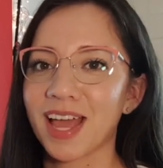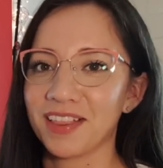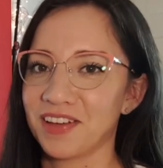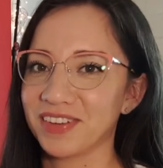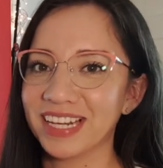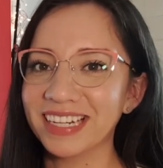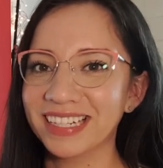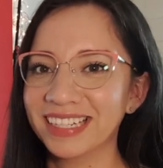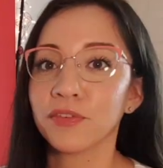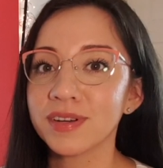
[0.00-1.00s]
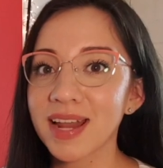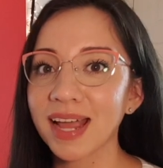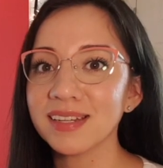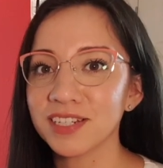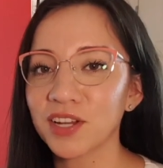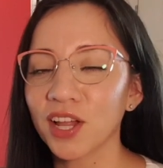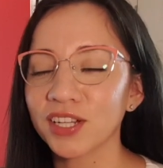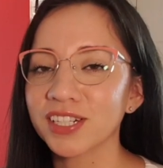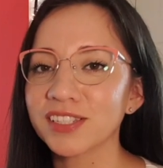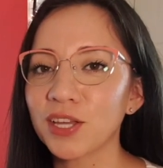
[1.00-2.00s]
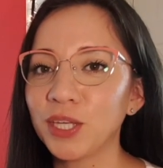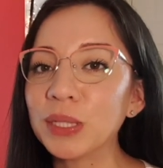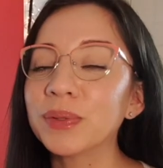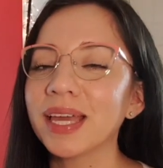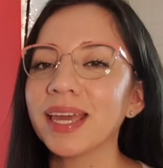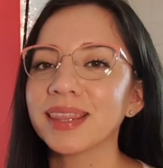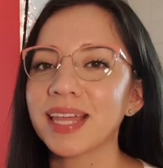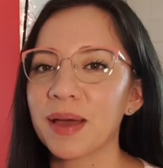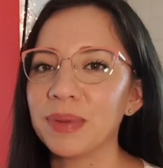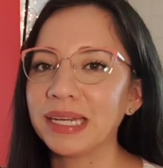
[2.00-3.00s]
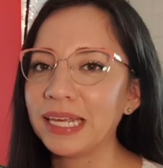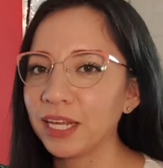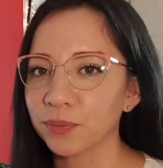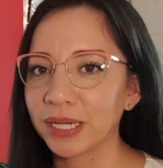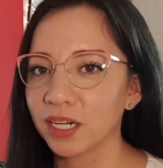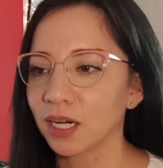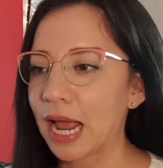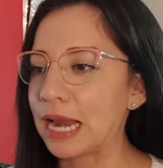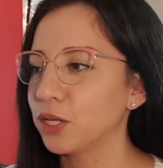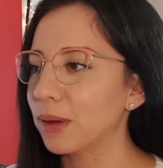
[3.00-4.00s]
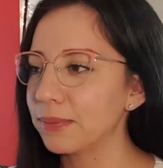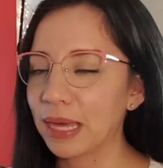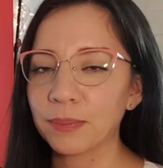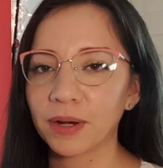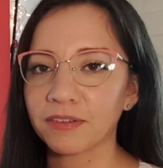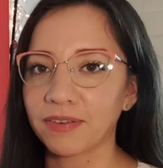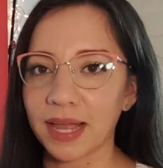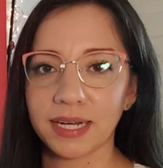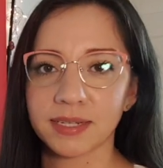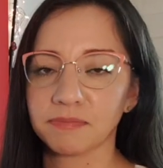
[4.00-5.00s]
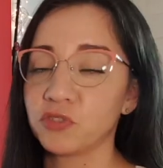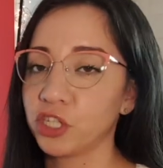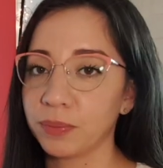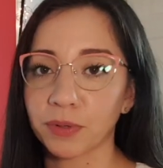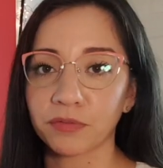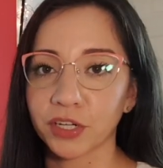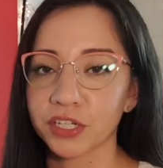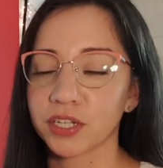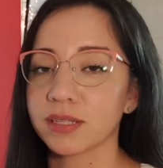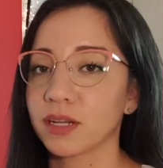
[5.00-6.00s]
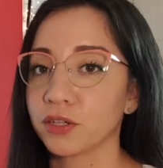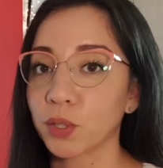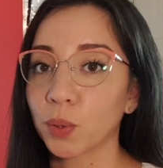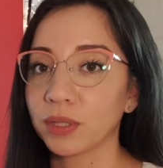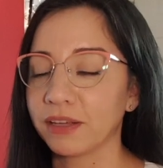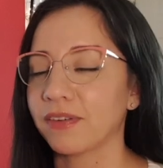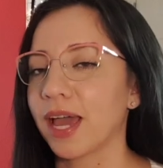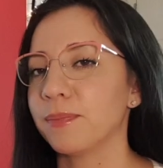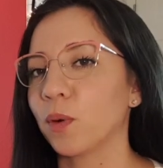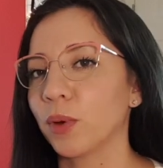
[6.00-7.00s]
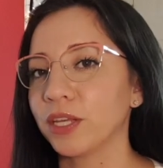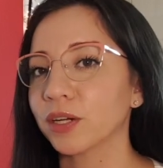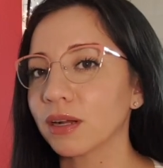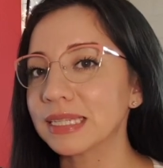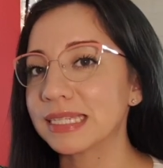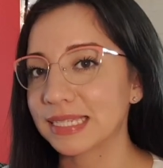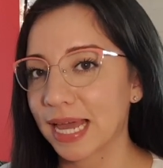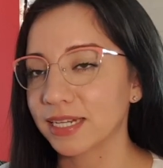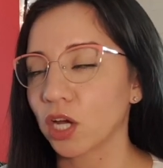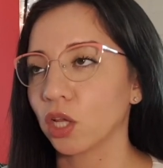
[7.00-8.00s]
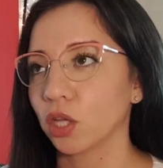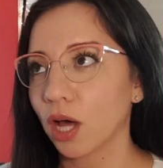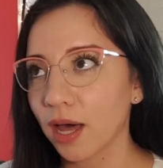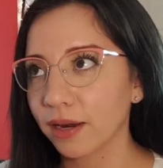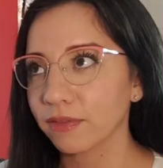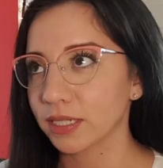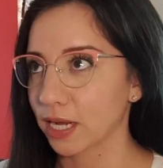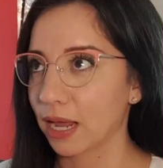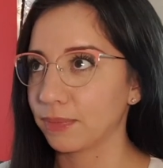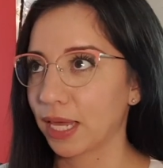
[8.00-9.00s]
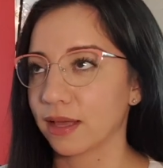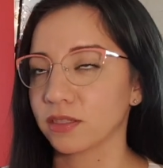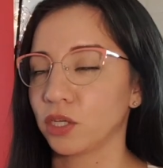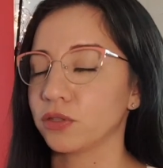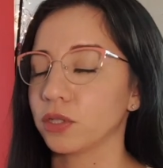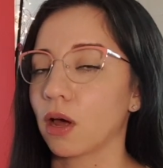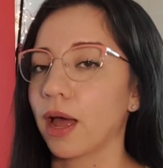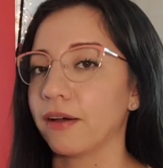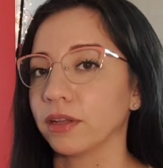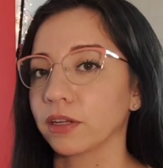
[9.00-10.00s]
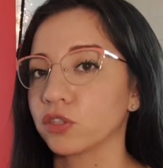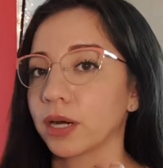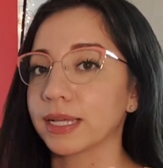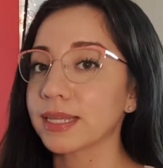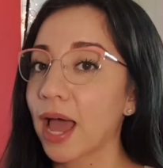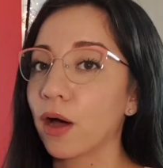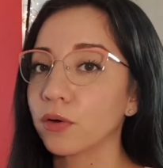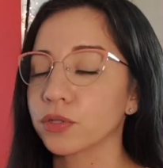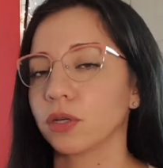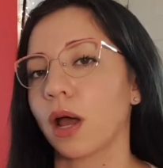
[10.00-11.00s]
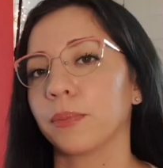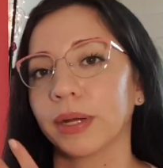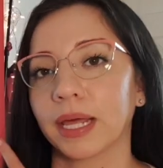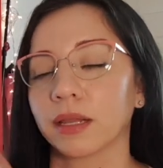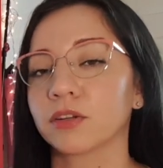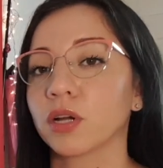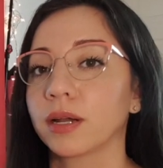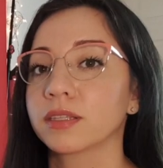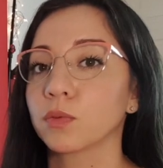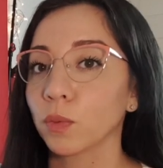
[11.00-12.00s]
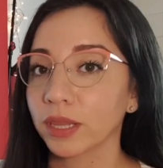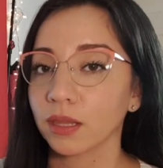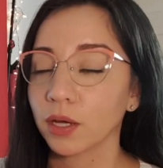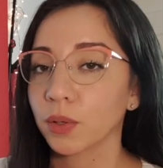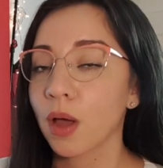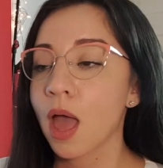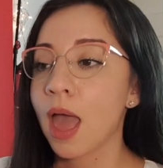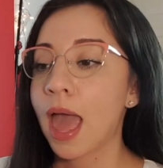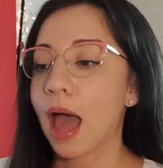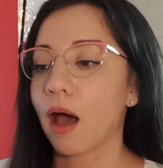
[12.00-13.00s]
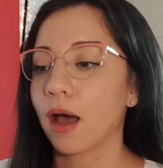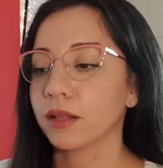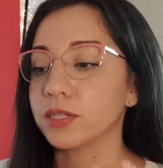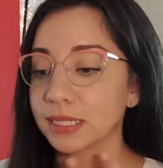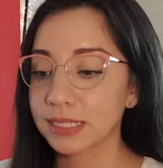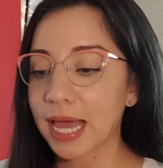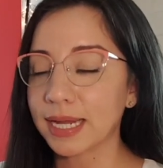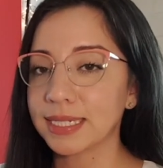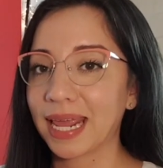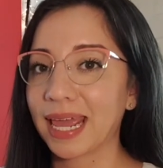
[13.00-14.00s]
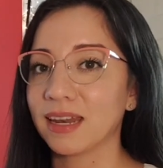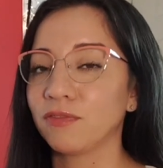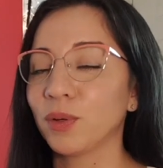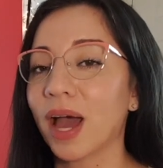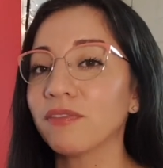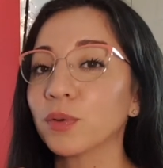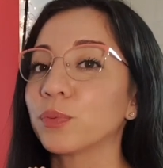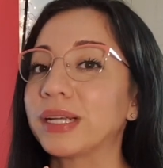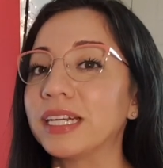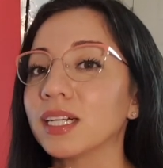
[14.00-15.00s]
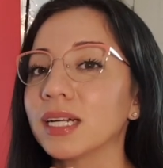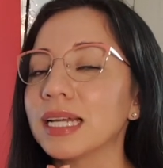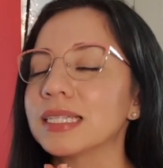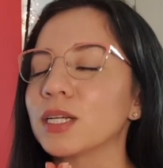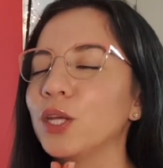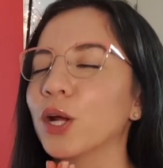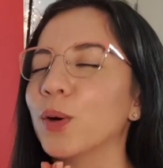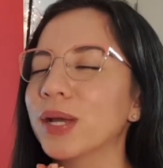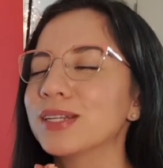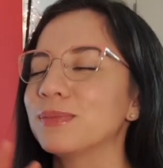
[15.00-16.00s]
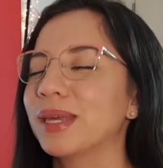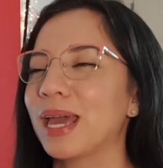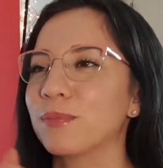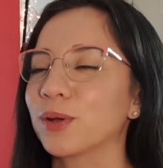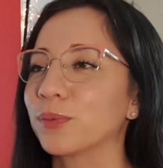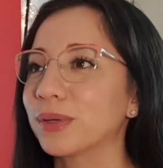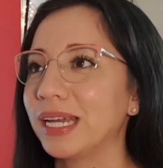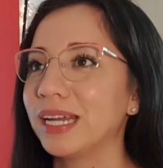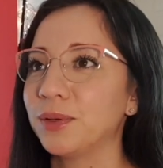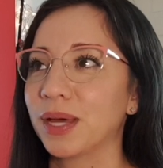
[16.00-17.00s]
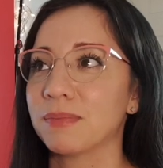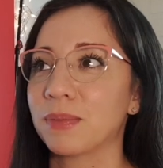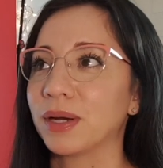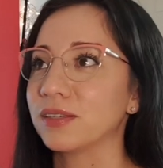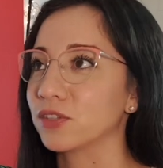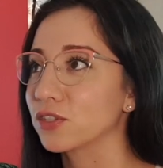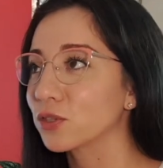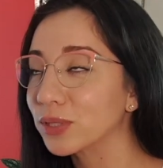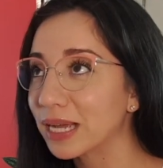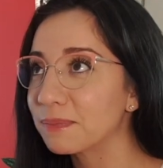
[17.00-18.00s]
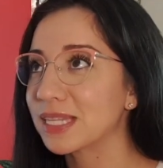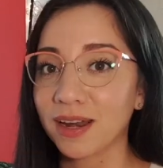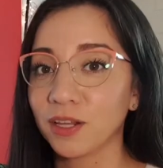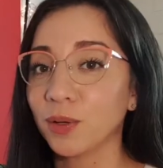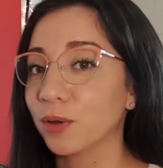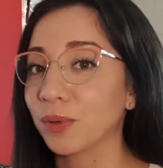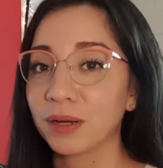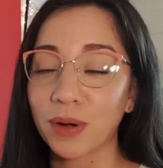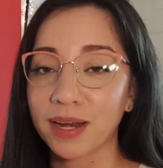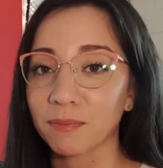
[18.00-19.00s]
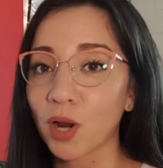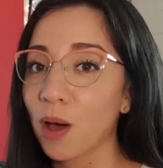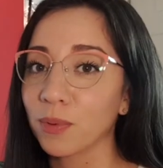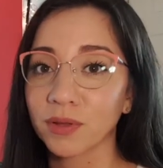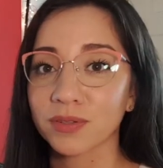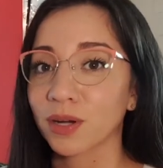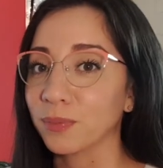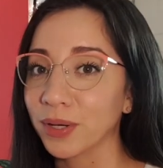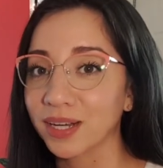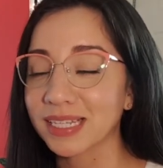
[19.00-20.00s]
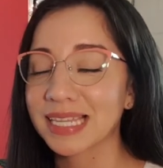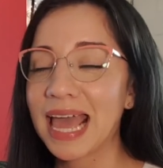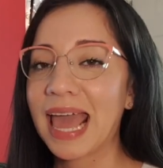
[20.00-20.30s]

I love it. For ninety dollars, you can get them an e-reader, and you might be able to find cheaper versions that are totally fine, but when you're on set, a lot of the time they ask you to not have electronics out or not bring electronics with you uh, to set, and if you have a reader, it's, you're going to be able to read. You can memorize your scripts, you can read random novels or books,